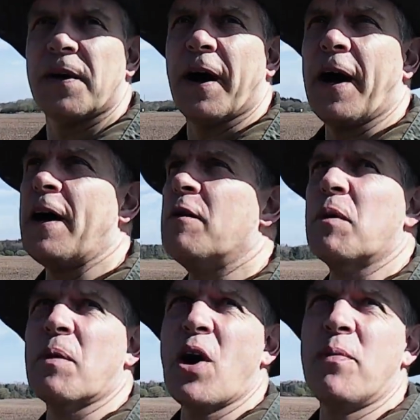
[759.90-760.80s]

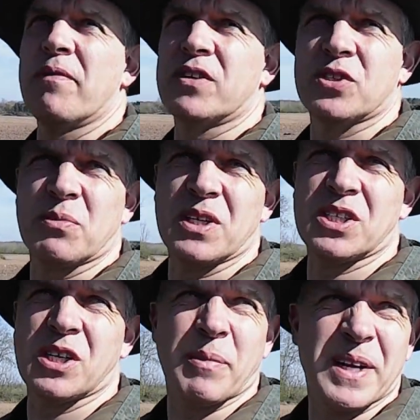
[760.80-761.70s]
I'm hoping for something
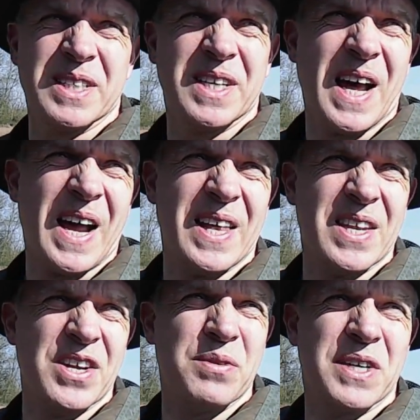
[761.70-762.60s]
similar today.
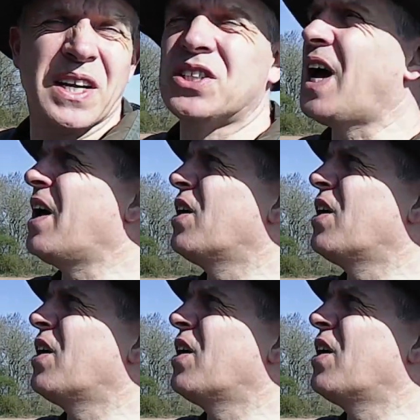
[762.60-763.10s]
They do tend to